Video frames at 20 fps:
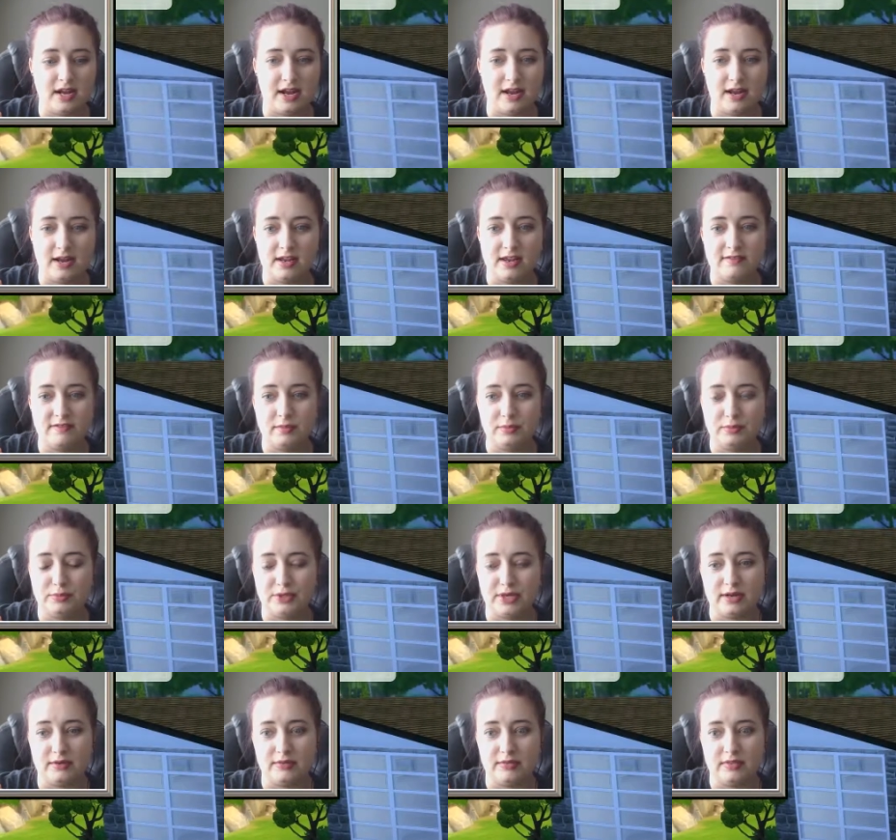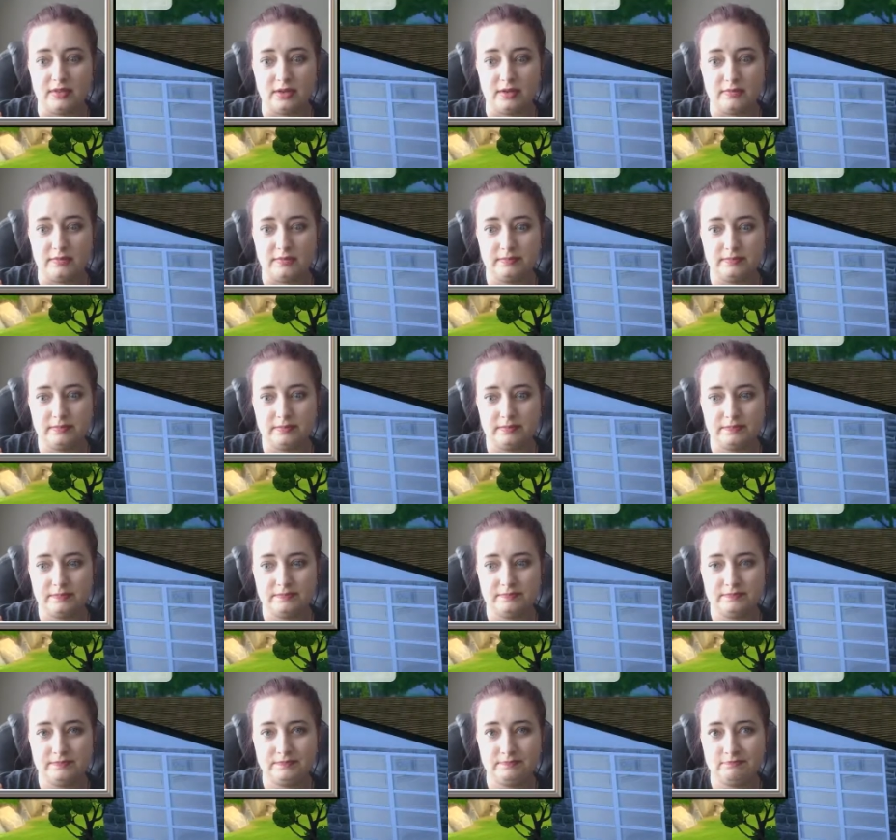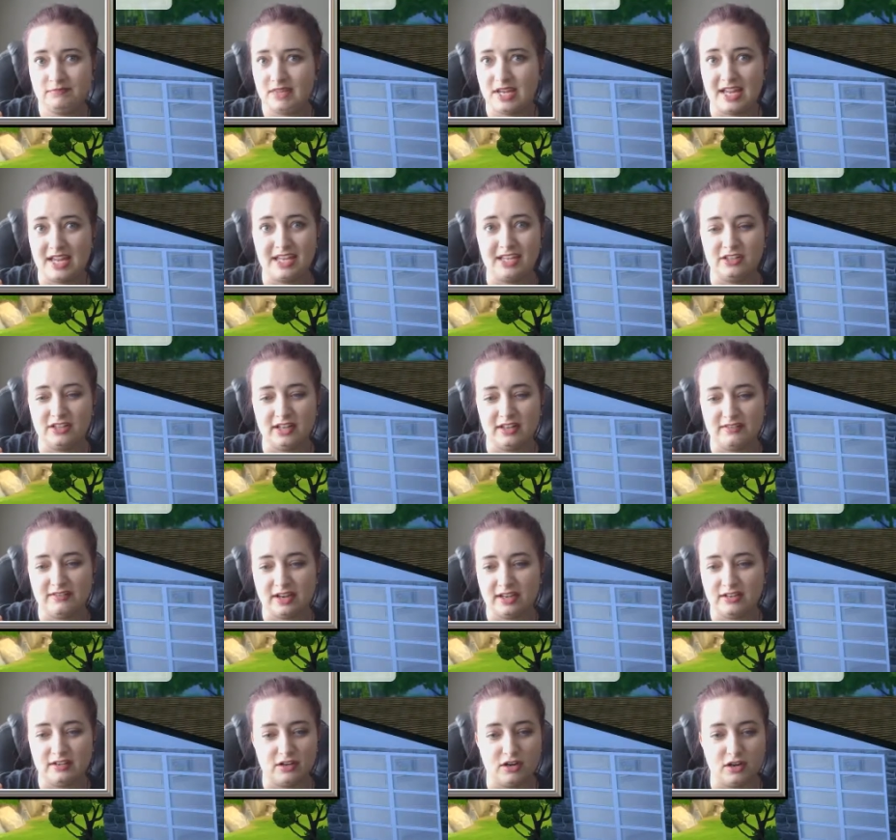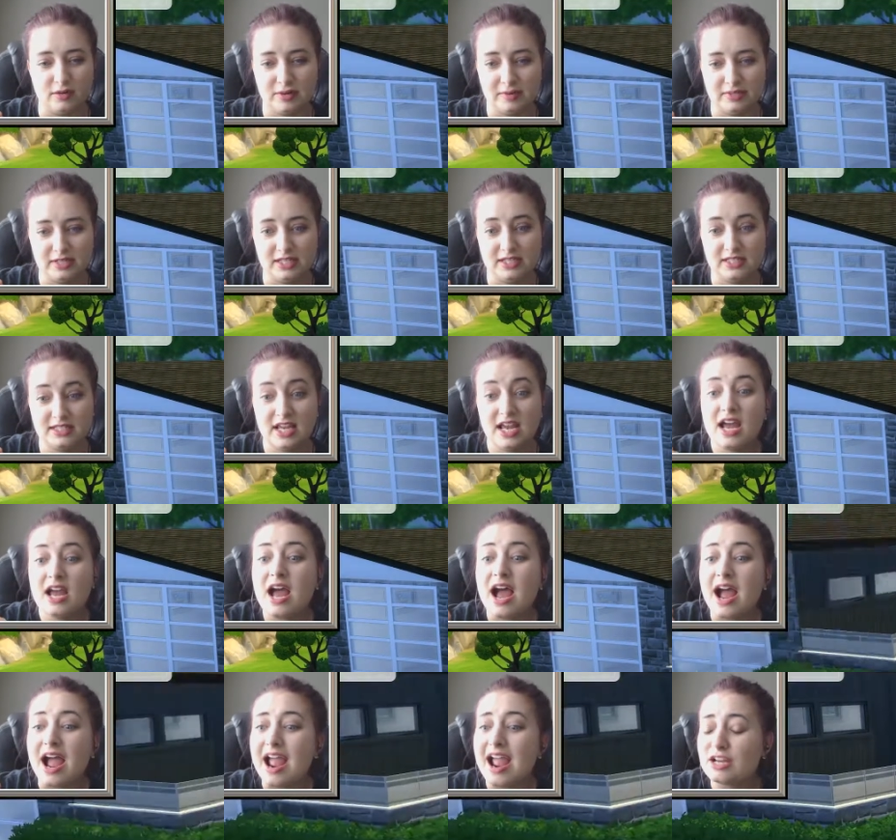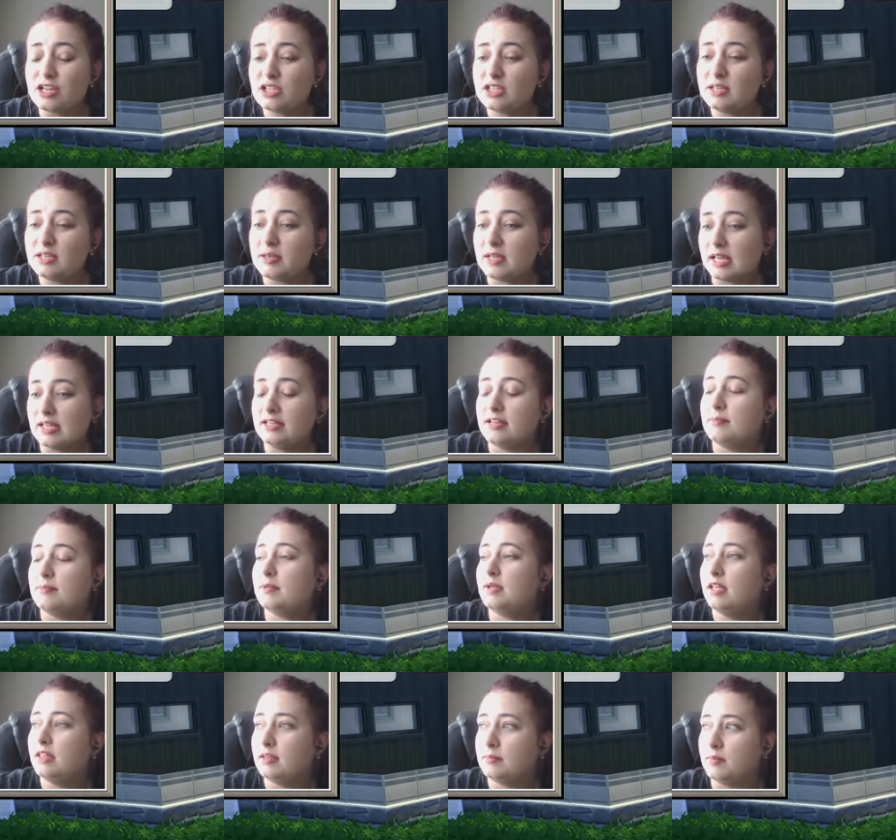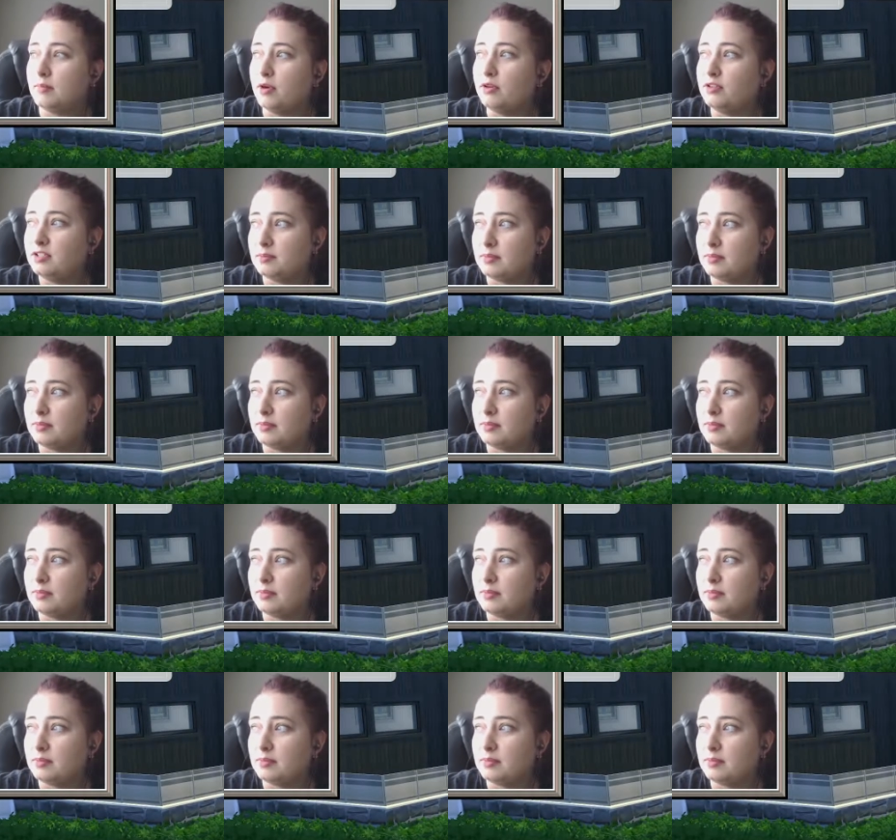have a brown thumb. I kill all my plants. I actually end up killing most of my